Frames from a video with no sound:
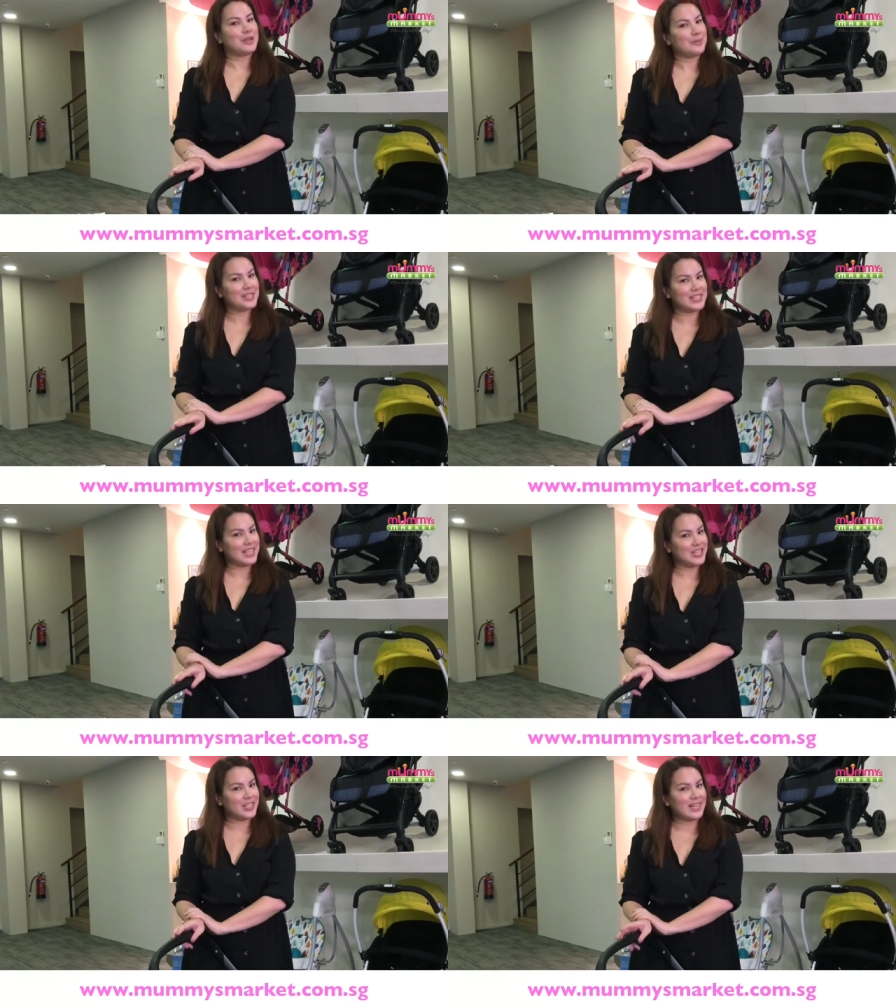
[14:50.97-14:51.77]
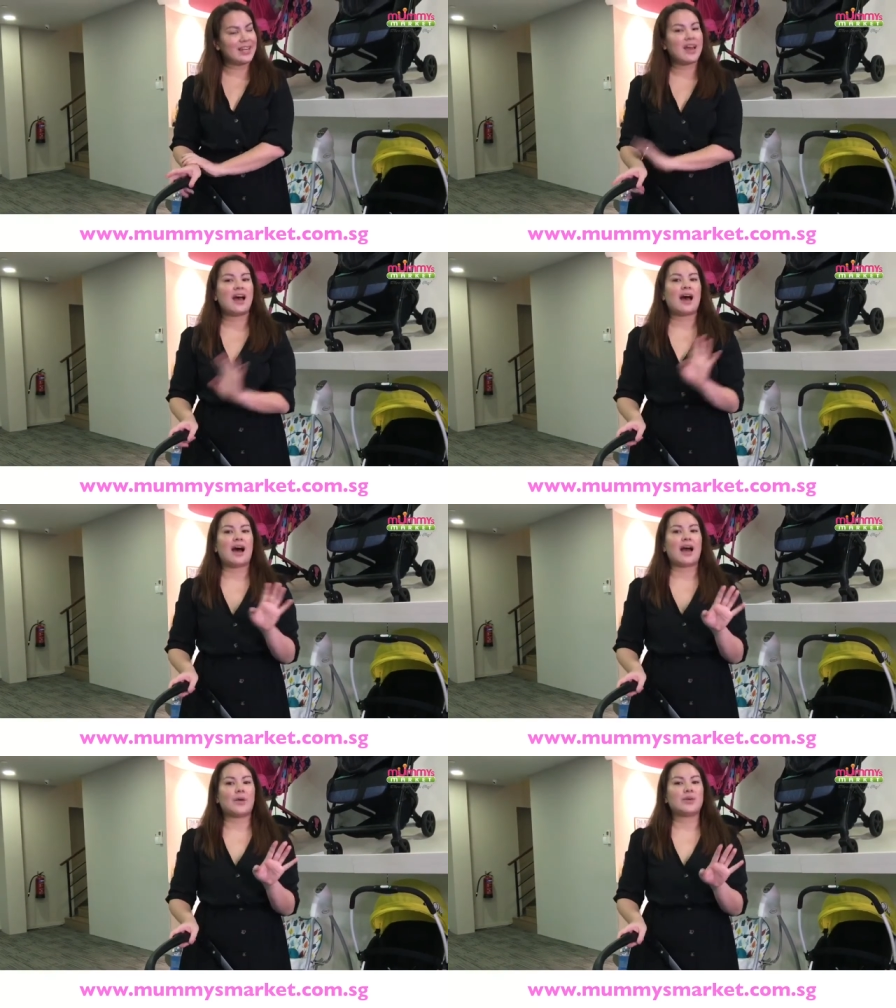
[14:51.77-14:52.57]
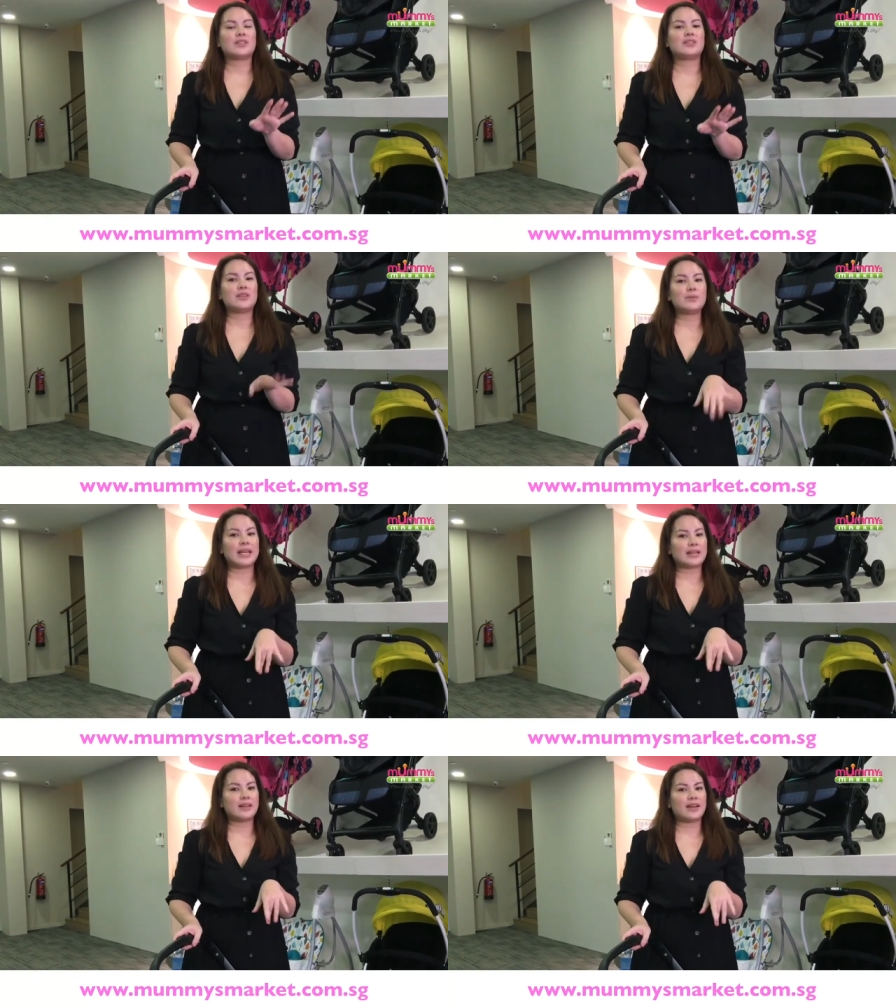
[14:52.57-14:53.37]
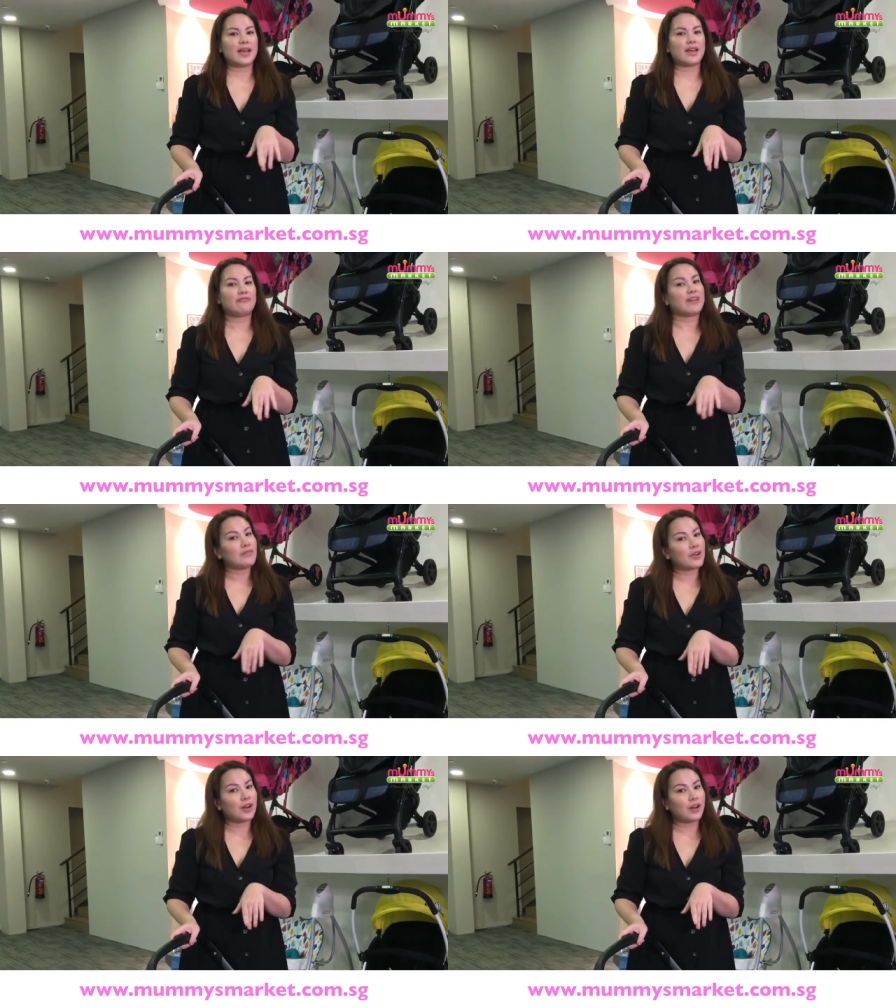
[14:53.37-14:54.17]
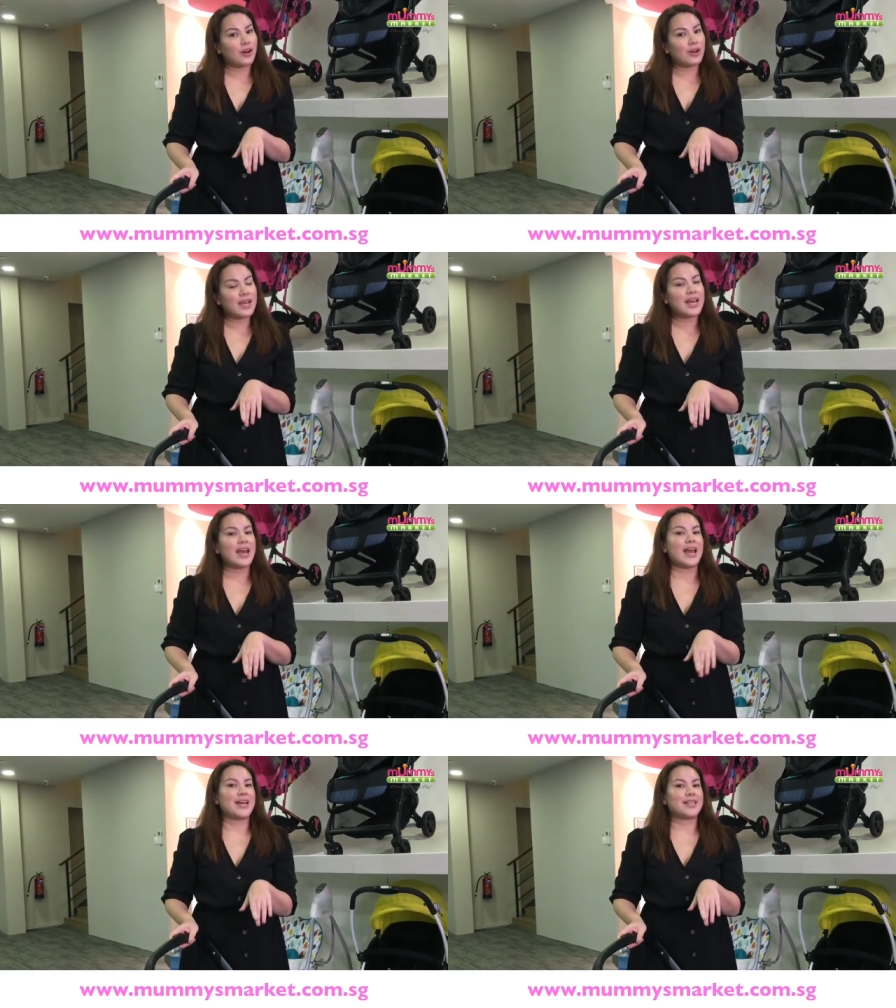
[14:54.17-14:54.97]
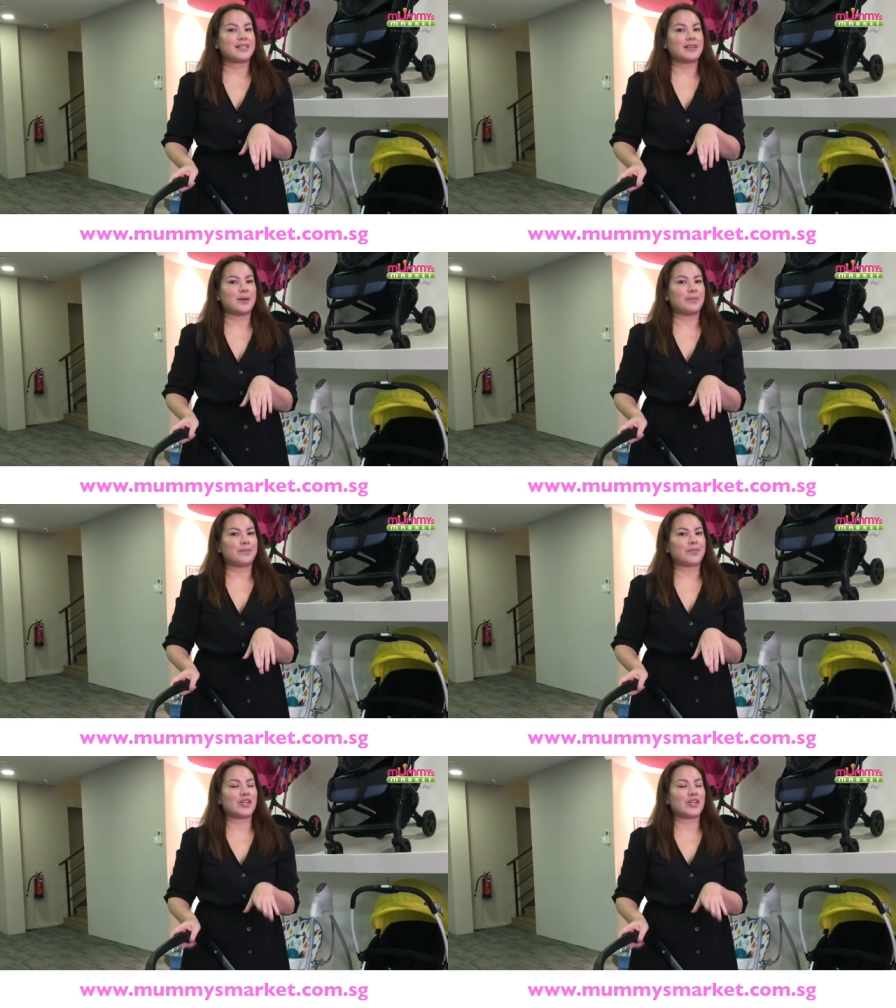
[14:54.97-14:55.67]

Doona presentation. I will see you later at 5 o'clock as um,